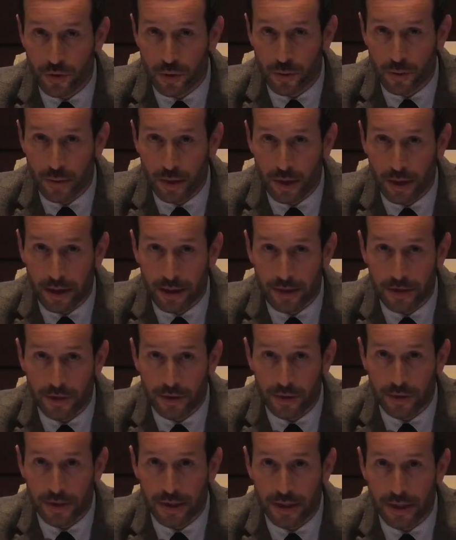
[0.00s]
to apply
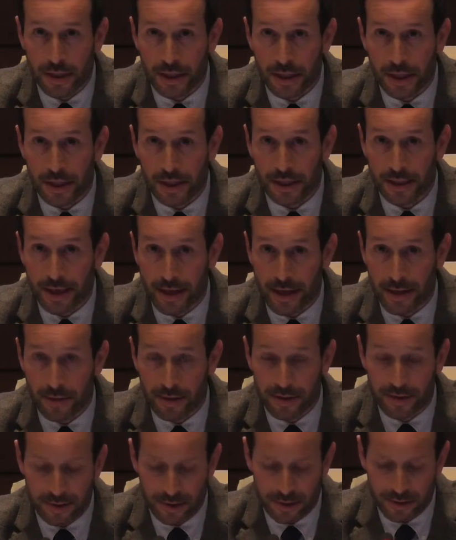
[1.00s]
to the
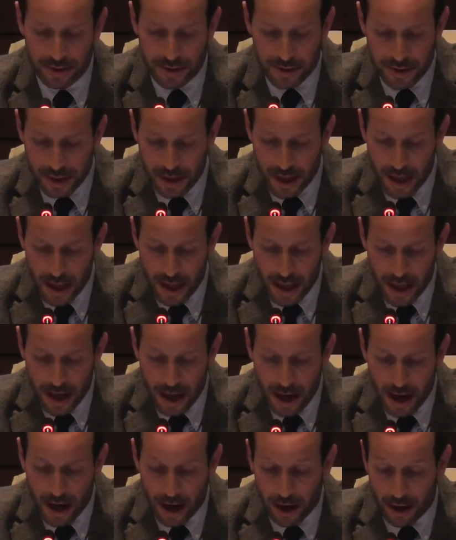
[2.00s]
inheritance
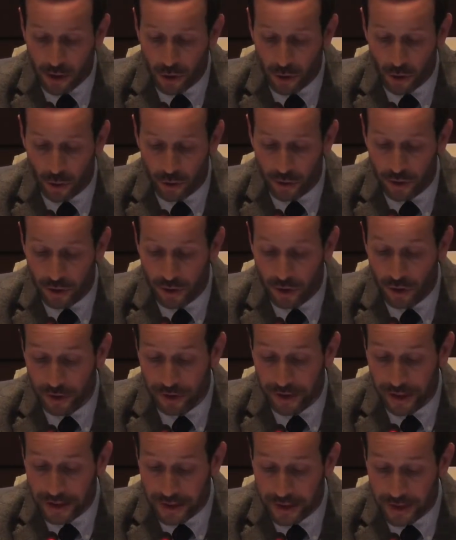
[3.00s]
are called
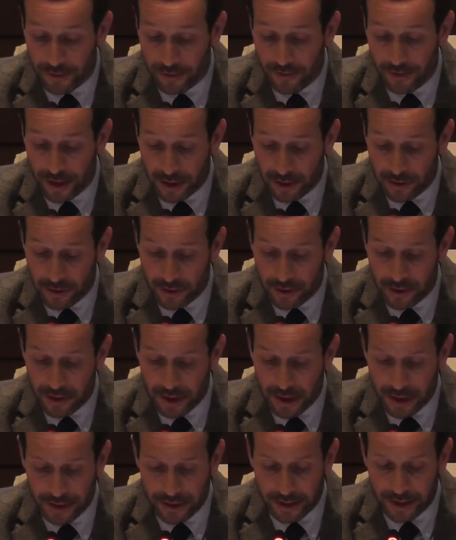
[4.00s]
connecting factors,
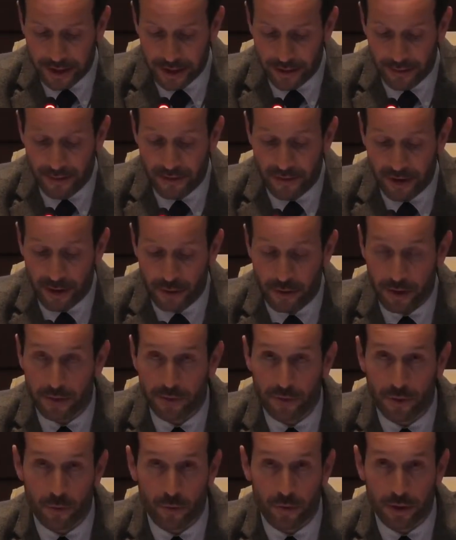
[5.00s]
and they can vary
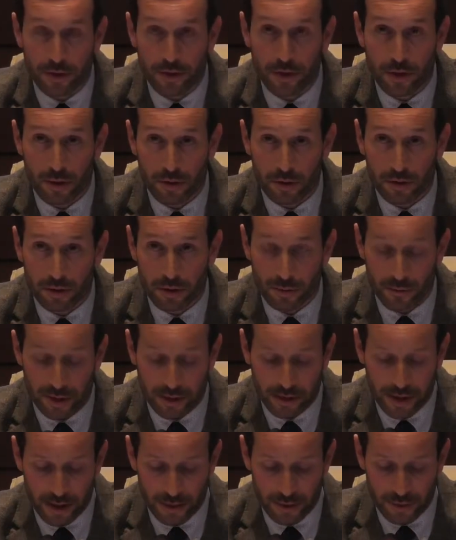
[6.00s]
from
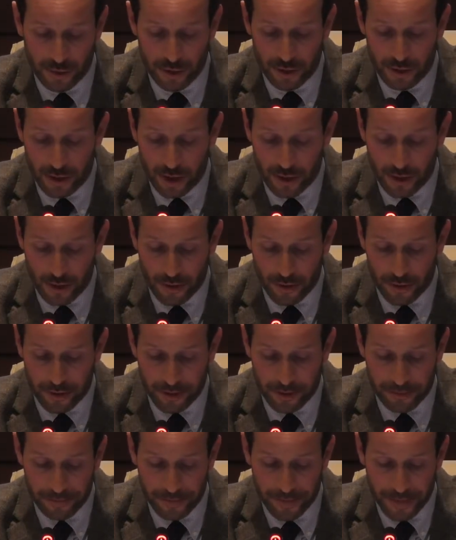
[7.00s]
one country to
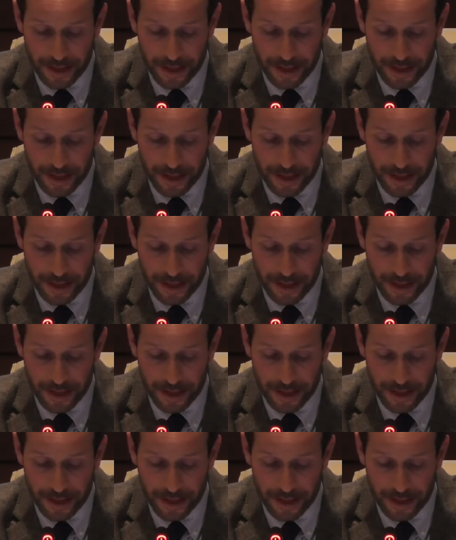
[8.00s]
another.